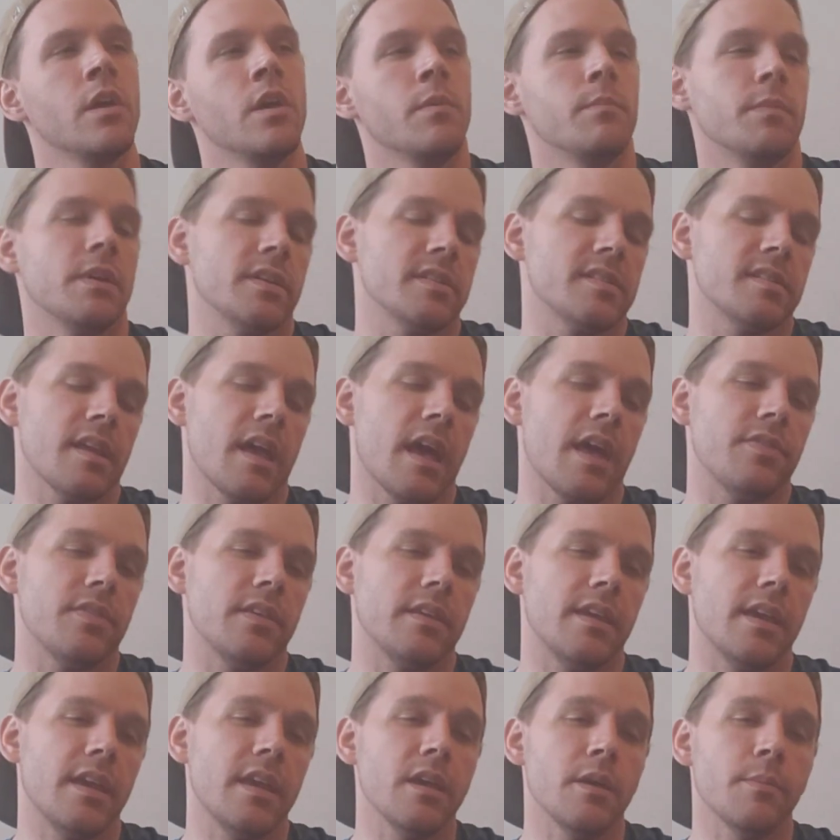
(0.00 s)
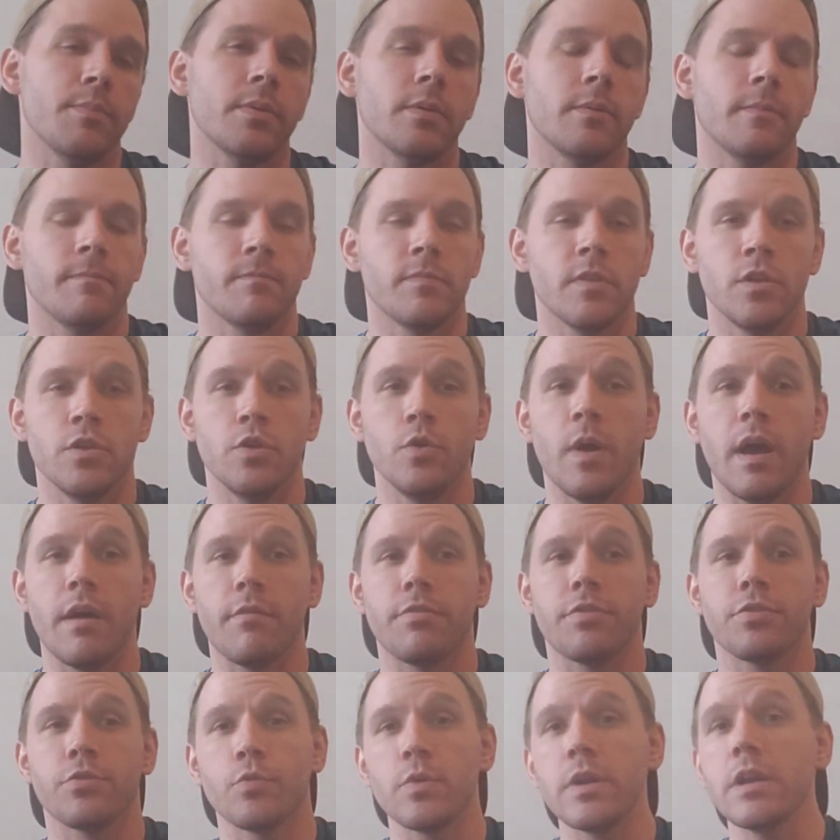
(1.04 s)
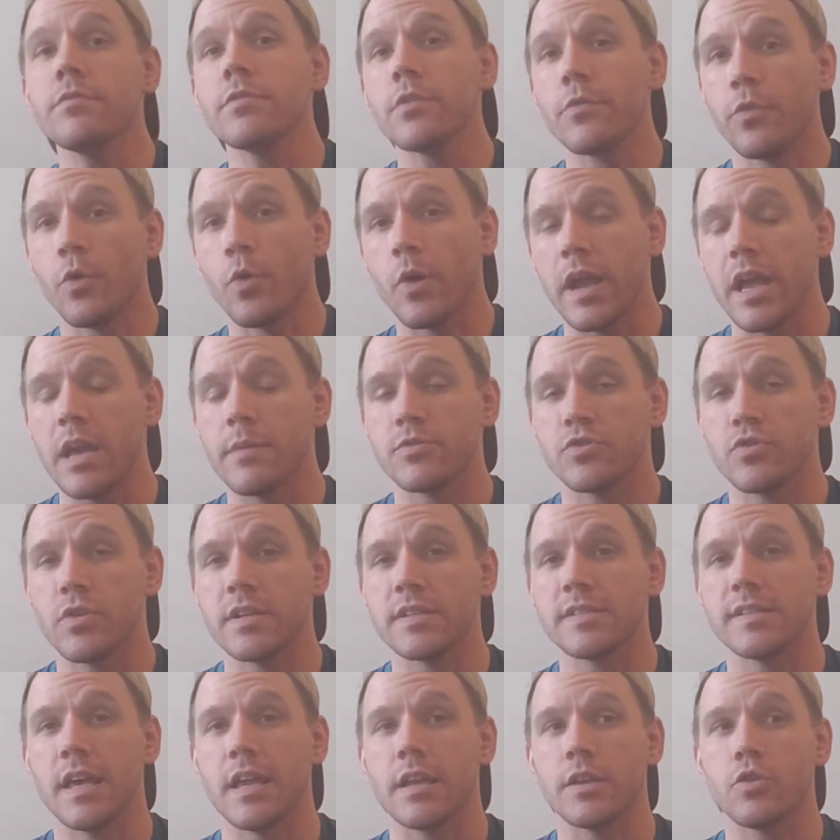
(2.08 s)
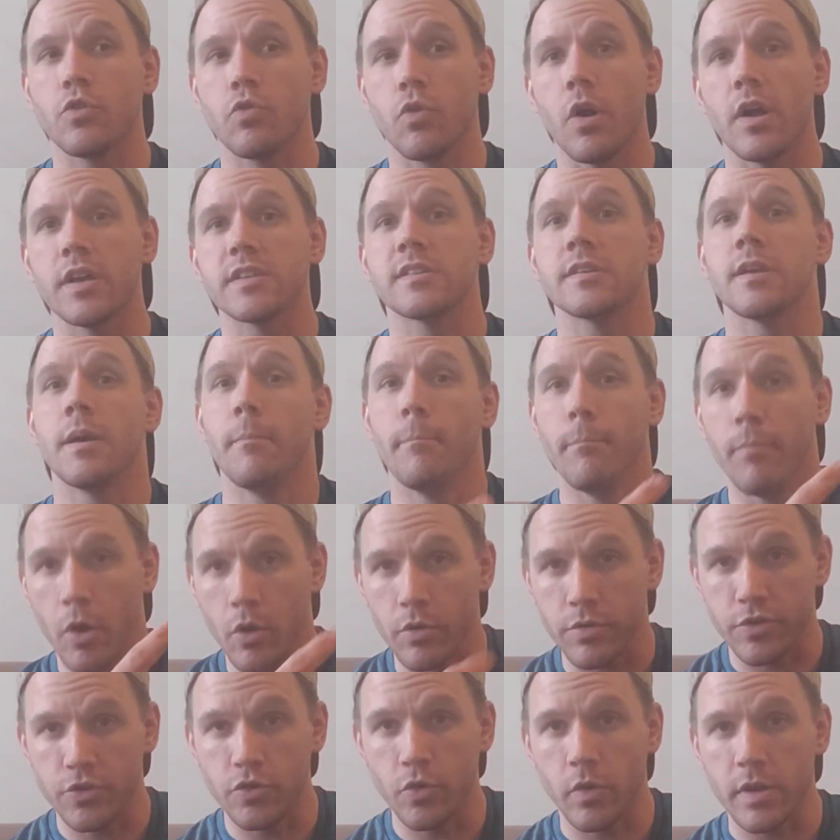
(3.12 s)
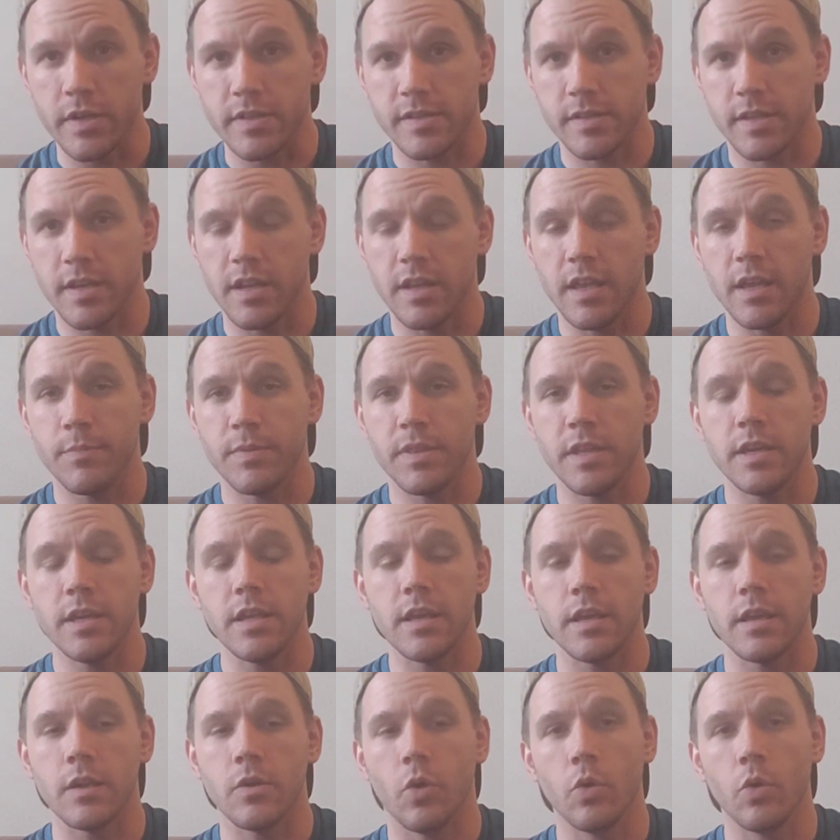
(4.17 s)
Because at the hip, you have 3 of the 4 hamstrings that cross both joints, the hip and the knee.